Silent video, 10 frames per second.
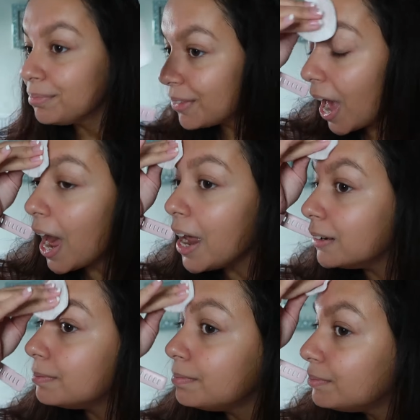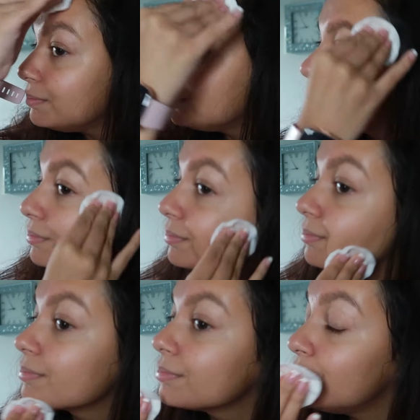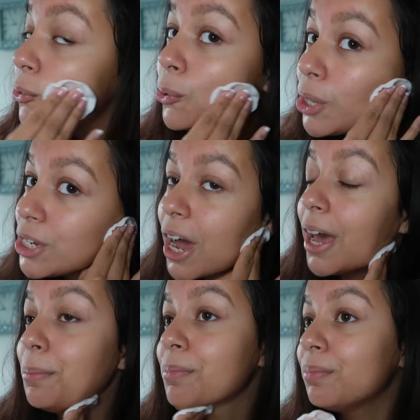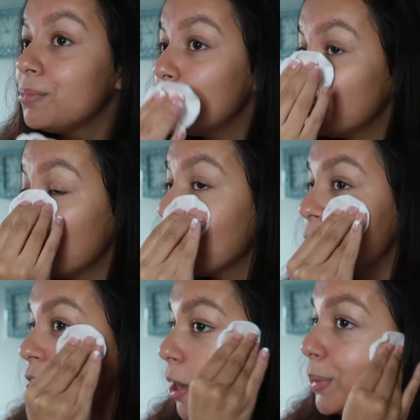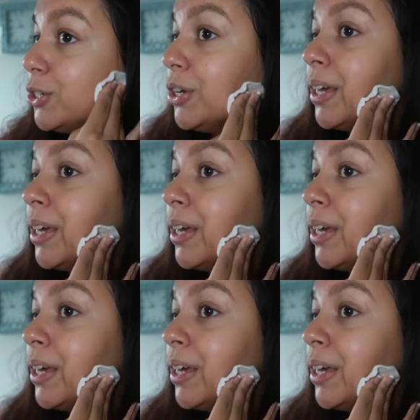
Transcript: then not all the time, not all the time as